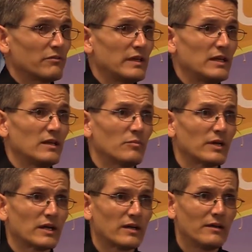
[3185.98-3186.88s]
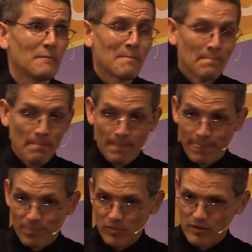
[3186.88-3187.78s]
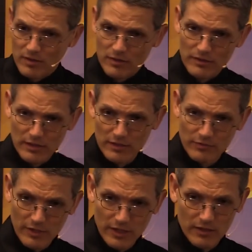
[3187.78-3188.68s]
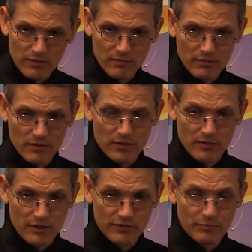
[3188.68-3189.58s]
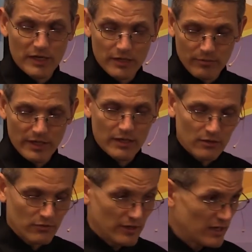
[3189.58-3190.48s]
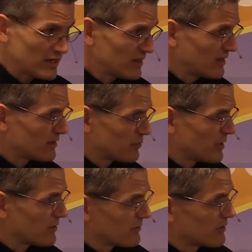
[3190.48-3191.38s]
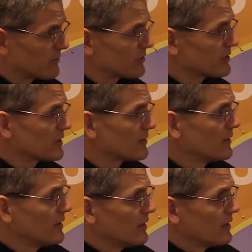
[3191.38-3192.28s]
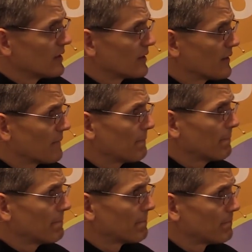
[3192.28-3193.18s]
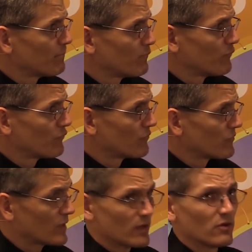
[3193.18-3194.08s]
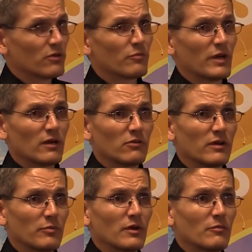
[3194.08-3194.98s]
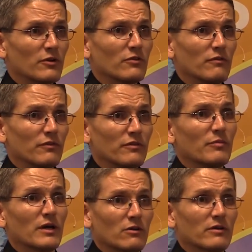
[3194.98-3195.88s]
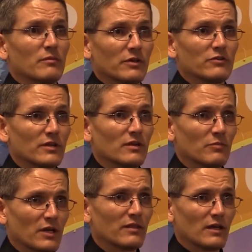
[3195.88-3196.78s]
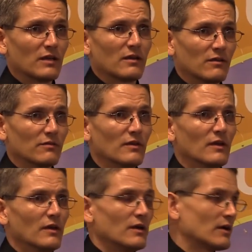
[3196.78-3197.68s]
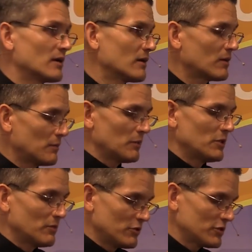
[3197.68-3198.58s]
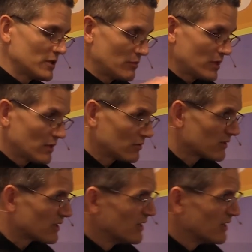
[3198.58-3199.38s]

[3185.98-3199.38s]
heating pad. I think it's made in Battle Creek. I think it's Battle Creek, Michigan. I know it's Battle Creek, but I'm not sure if it's the Battle Creek, Michigan, but I think it is. The Michigan Battle Creek.